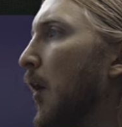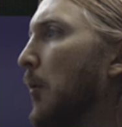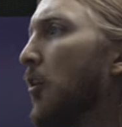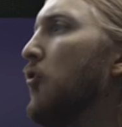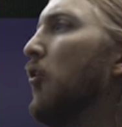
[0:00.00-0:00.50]
I
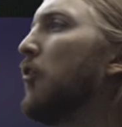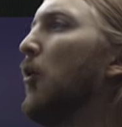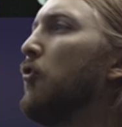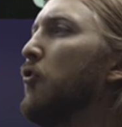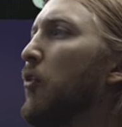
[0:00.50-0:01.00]
mean, it just
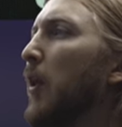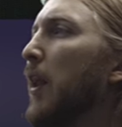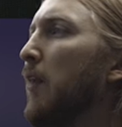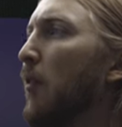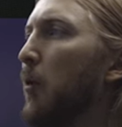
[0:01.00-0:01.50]
goes to show
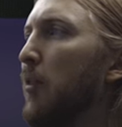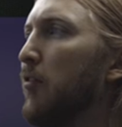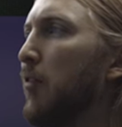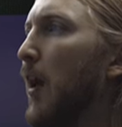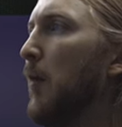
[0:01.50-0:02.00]
that even with the
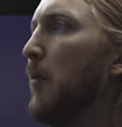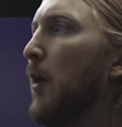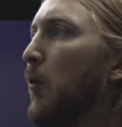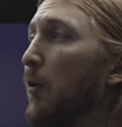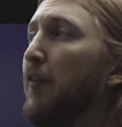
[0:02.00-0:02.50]
same,
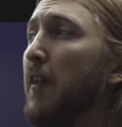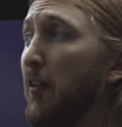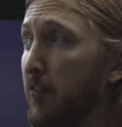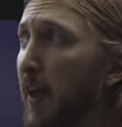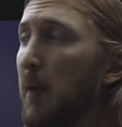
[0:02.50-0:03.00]
within
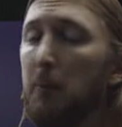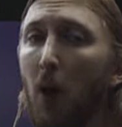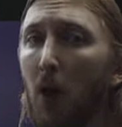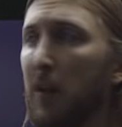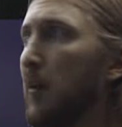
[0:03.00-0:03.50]
the same
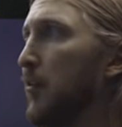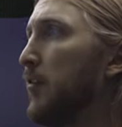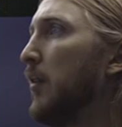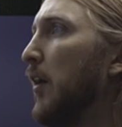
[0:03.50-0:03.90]
models